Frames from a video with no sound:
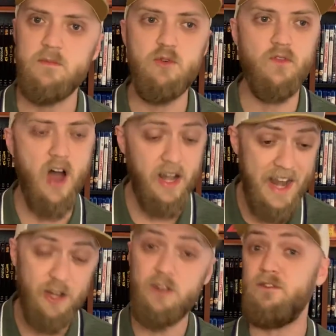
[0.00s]
move on and
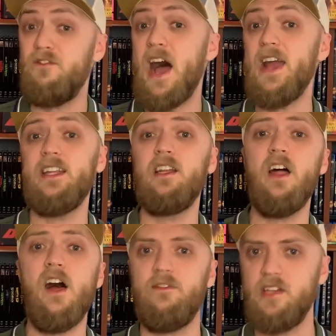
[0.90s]
how do you find
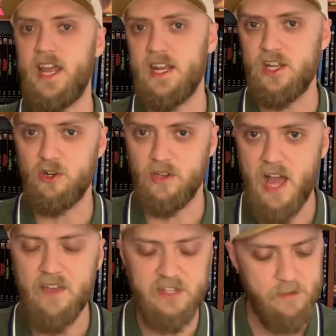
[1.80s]
love late in your life.